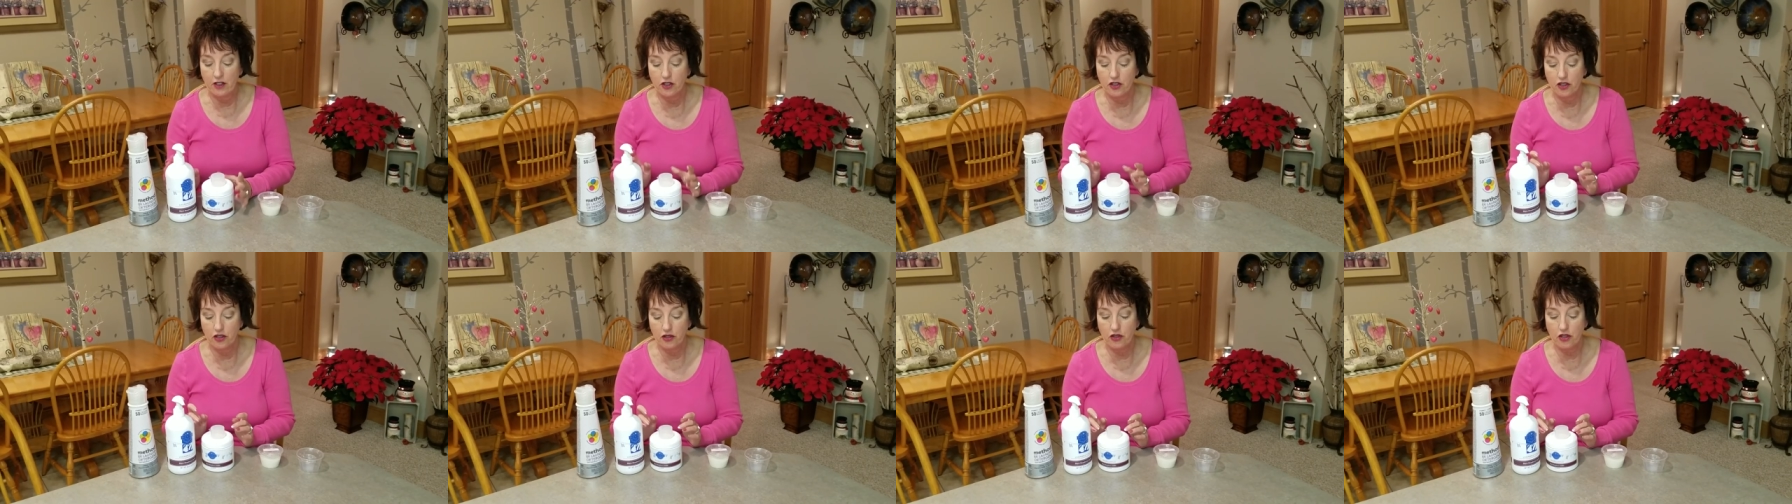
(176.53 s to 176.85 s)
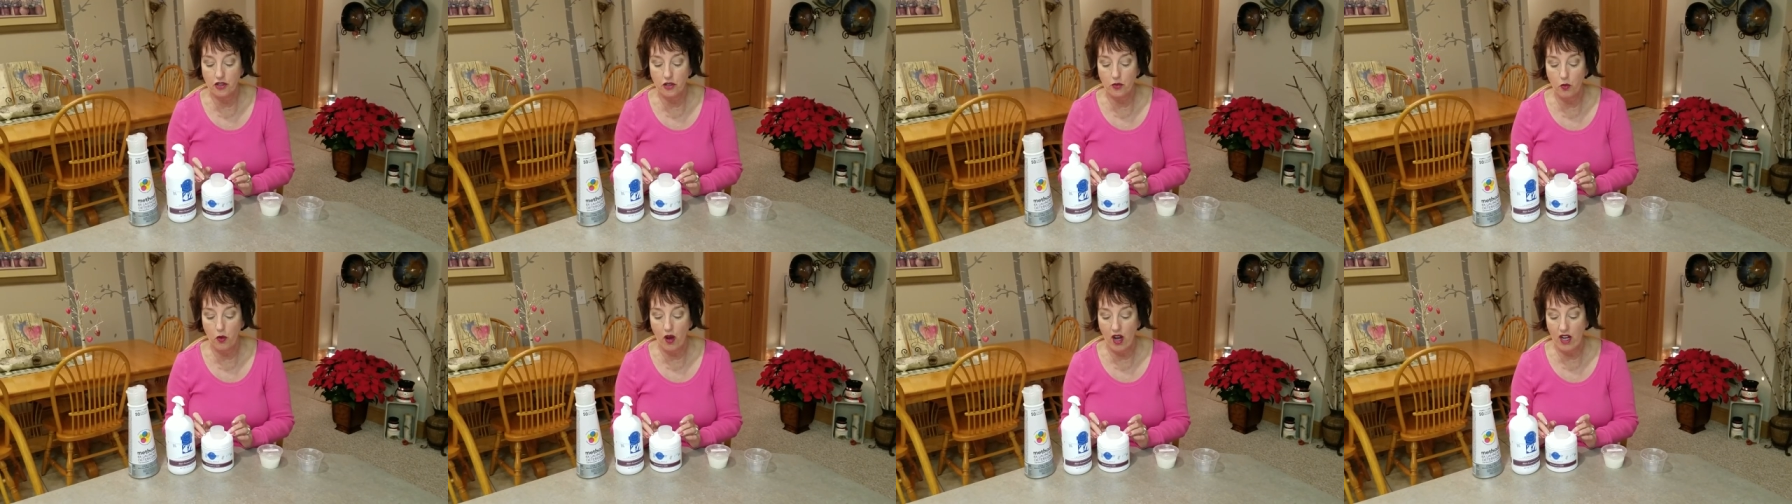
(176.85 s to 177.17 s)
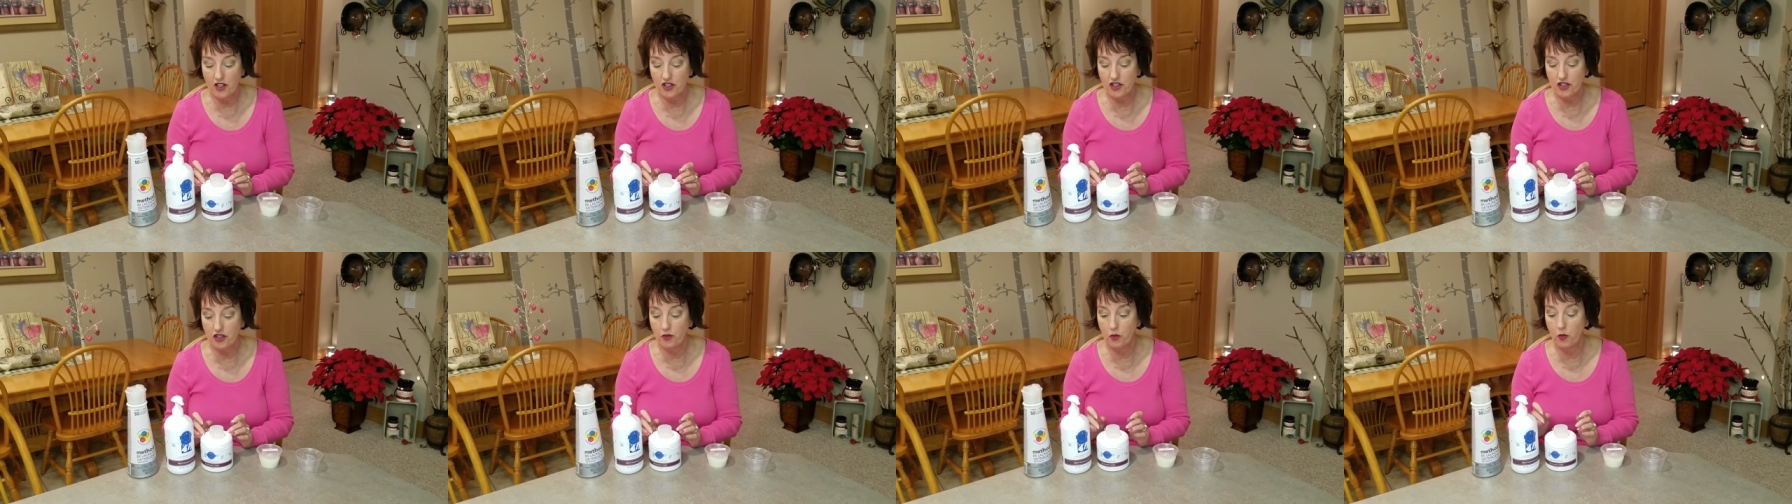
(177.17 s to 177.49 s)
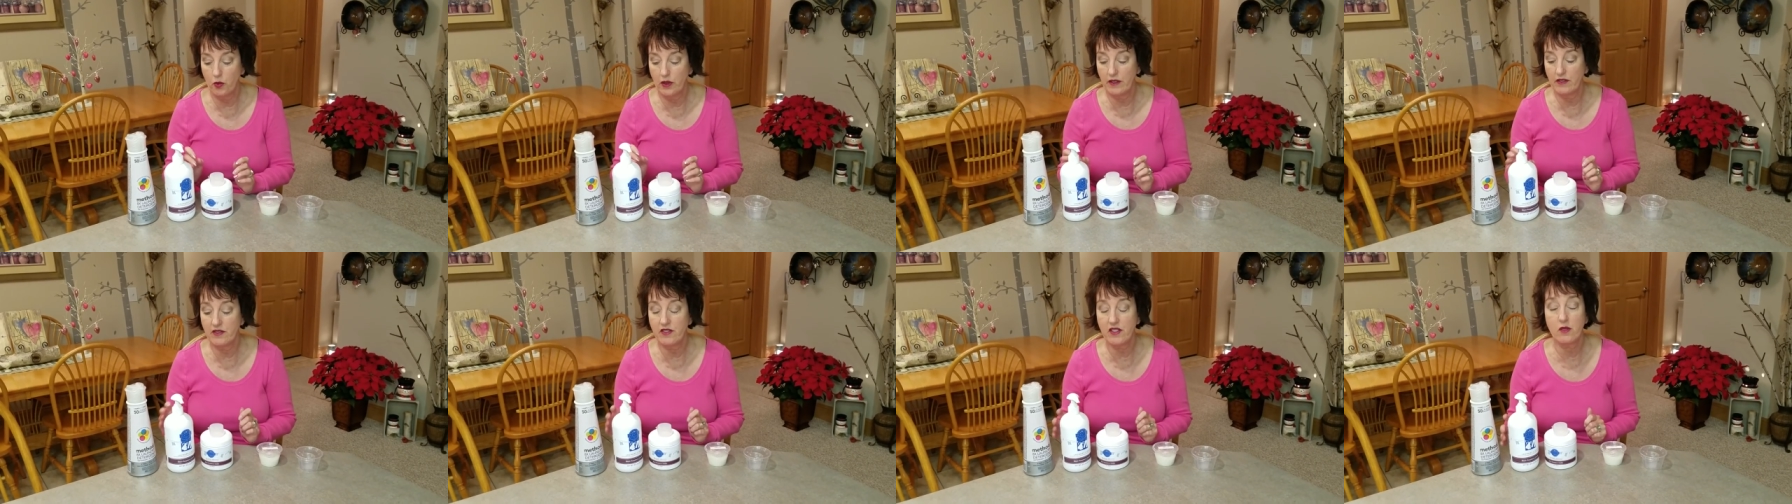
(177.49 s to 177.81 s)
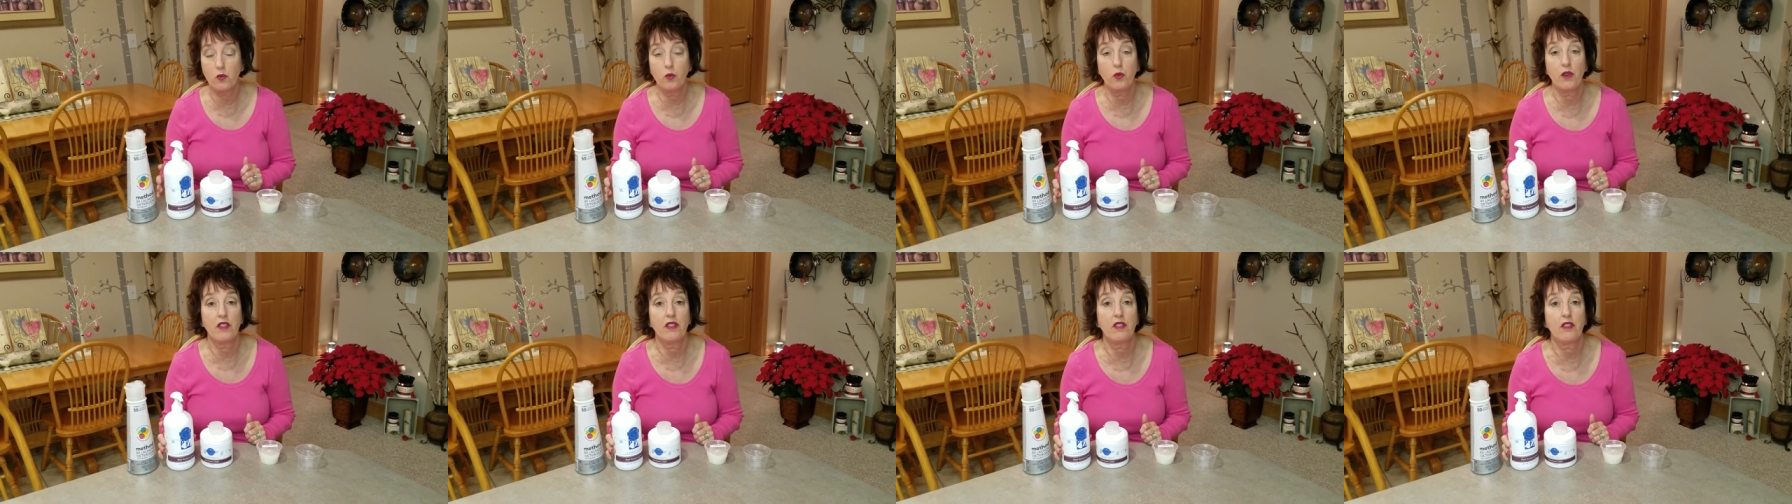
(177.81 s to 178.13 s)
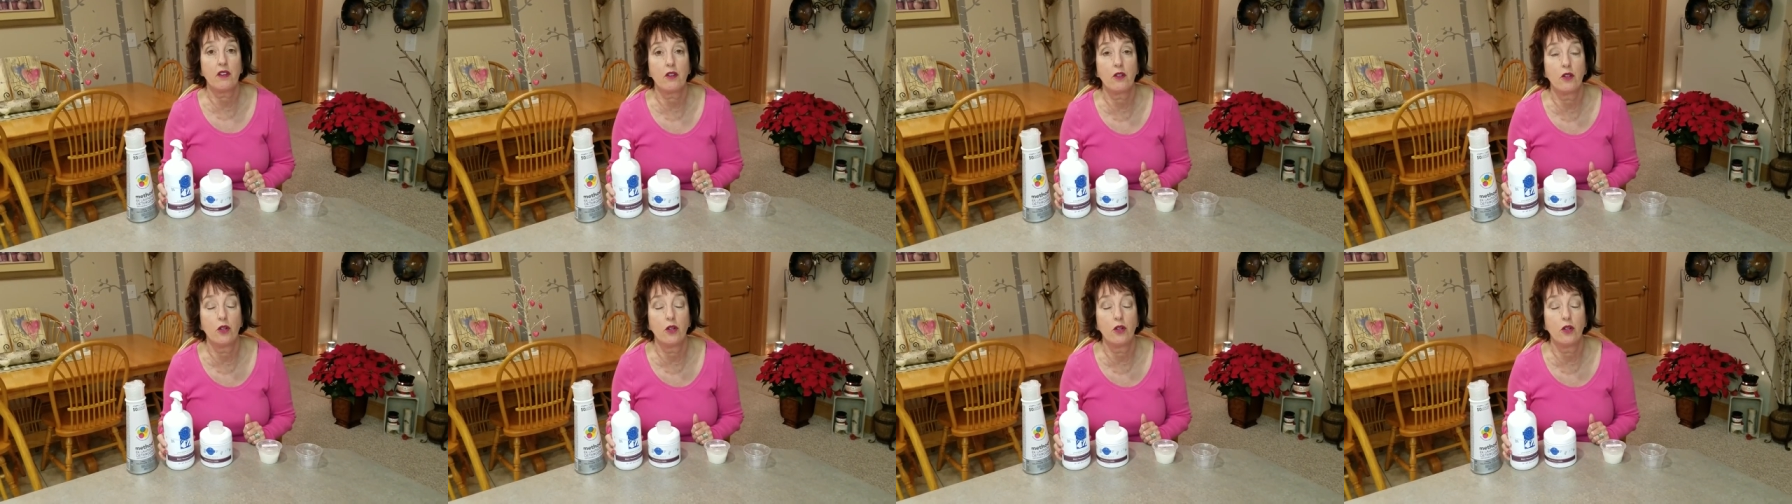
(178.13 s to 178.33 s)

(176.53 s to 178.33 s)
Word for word: do your washer whiffs with the